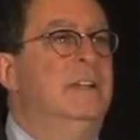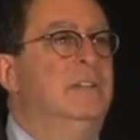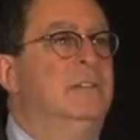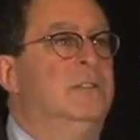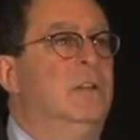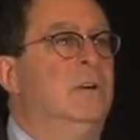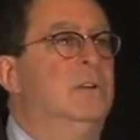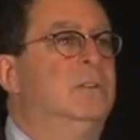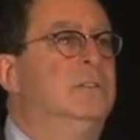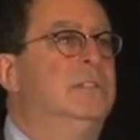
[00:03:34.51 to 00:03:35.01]

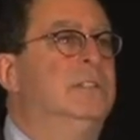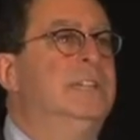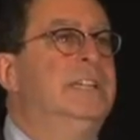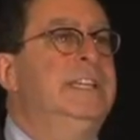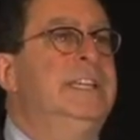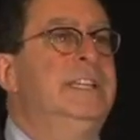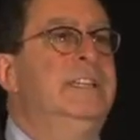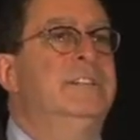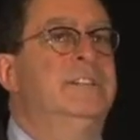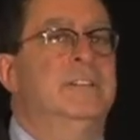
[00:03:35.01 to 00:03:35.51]

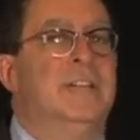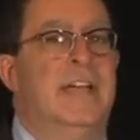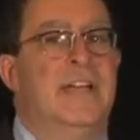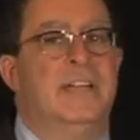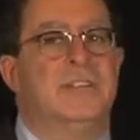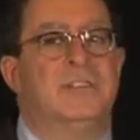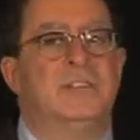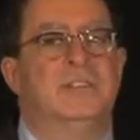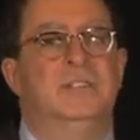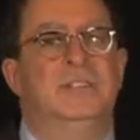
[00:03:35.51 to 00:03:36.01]
locally,
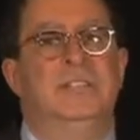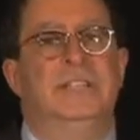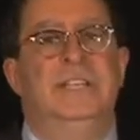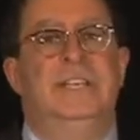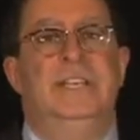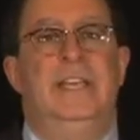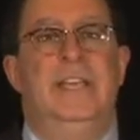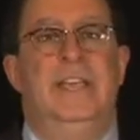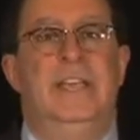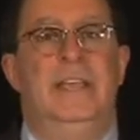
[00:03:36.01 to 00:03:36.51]

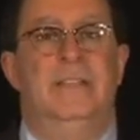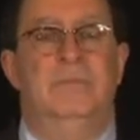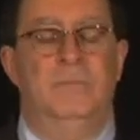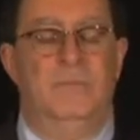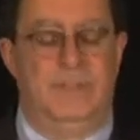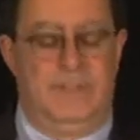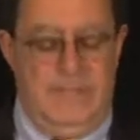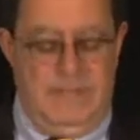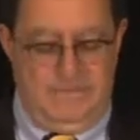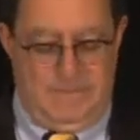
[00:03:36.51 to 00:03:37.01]
nationally, and
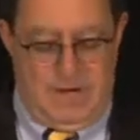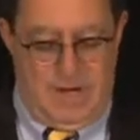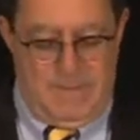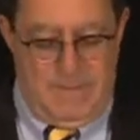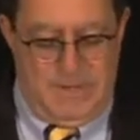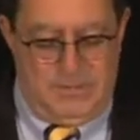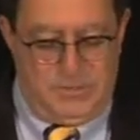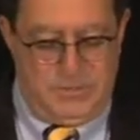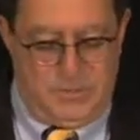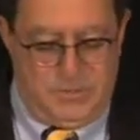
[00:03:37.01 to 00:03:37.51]
with the
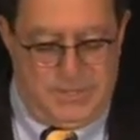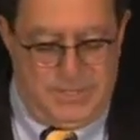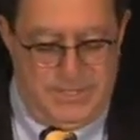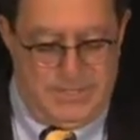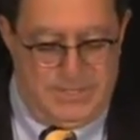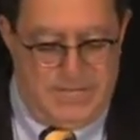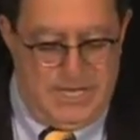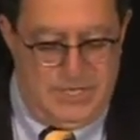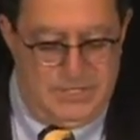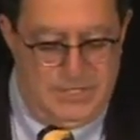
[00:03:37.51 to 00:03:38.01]
environmental
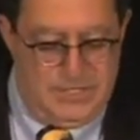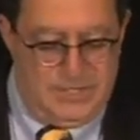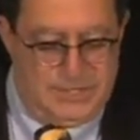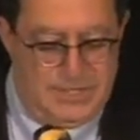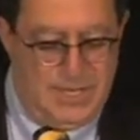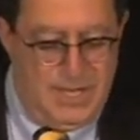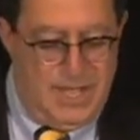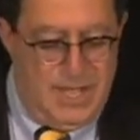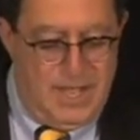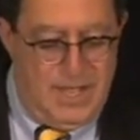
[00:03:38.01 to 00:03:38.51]
organizations.